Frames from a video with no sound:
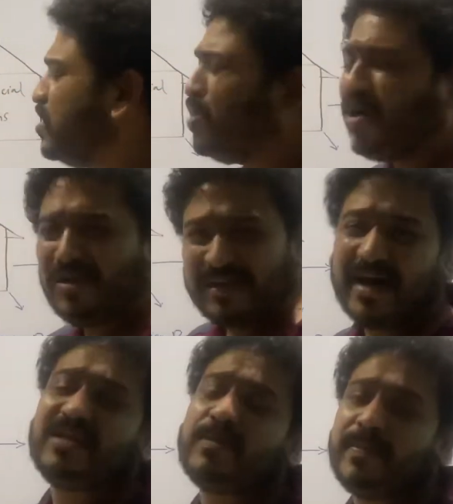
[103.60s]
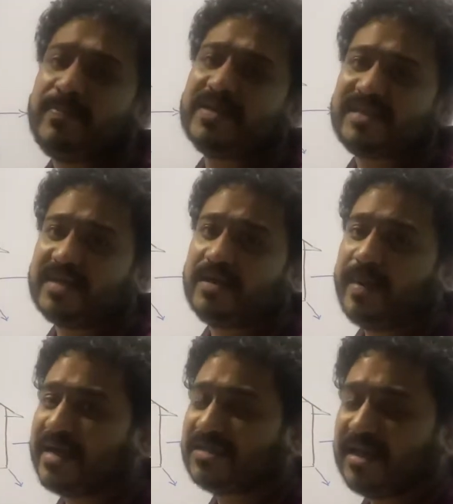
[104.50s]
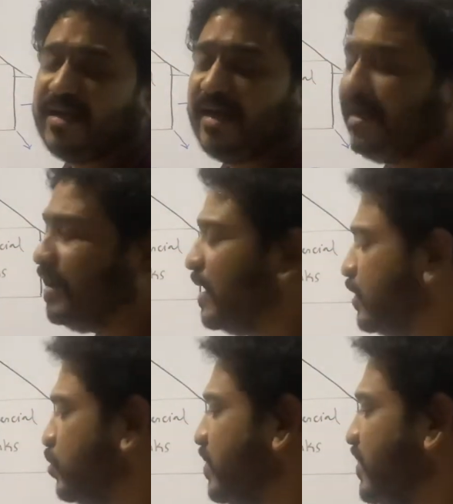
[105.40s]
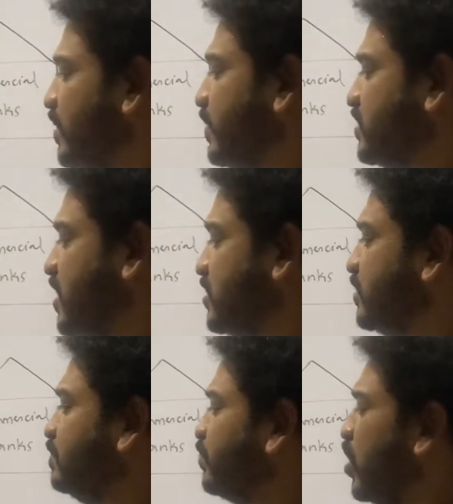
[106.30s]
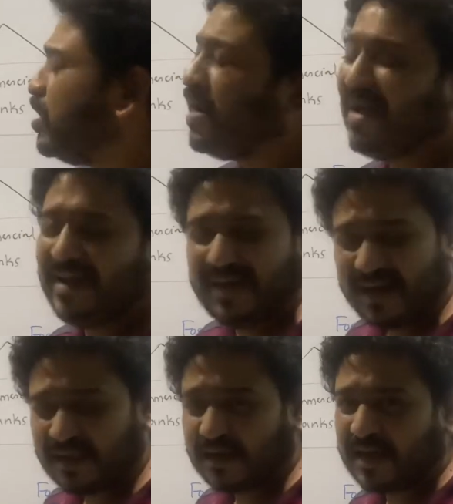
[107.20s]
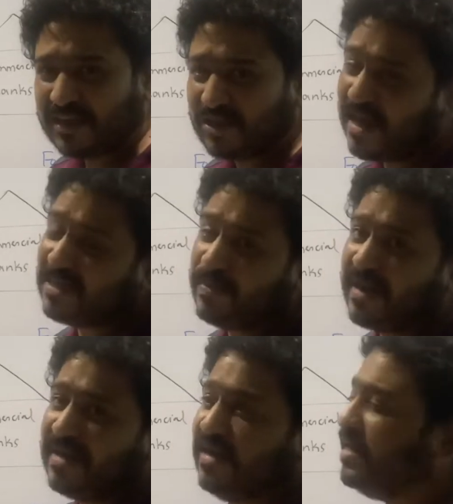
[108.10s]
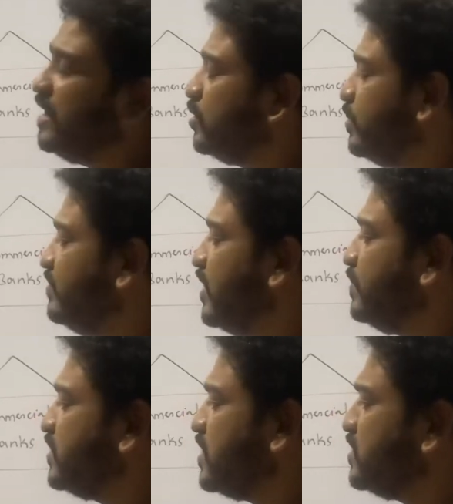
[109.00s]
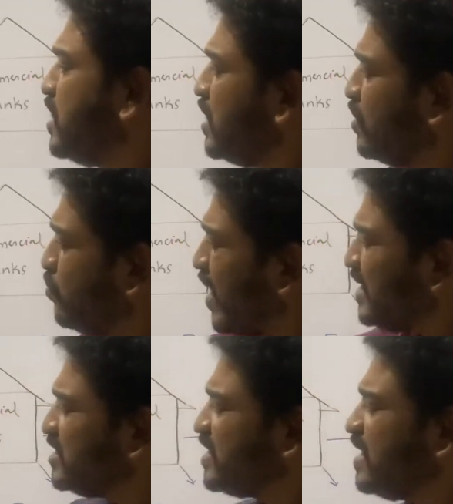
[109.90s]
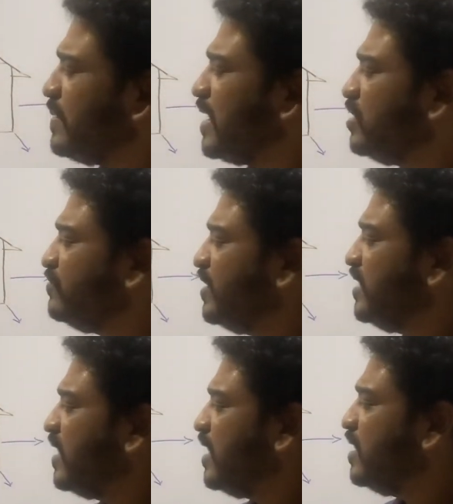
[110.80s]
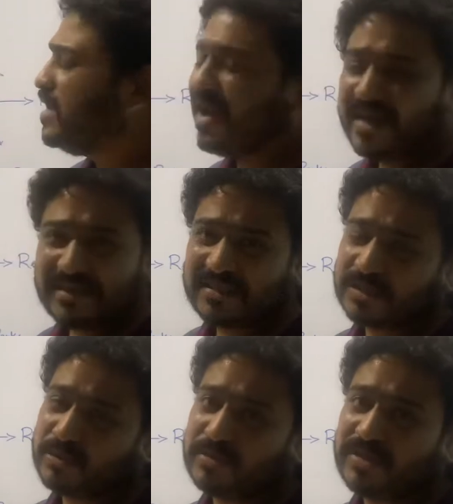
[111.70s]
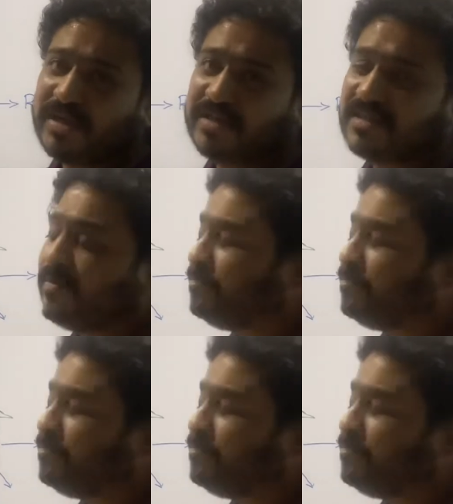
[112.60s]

all the other public sector banks in India to be very precise or any other nationalized bank in India to be very precise. Now why State Bank of India and its associates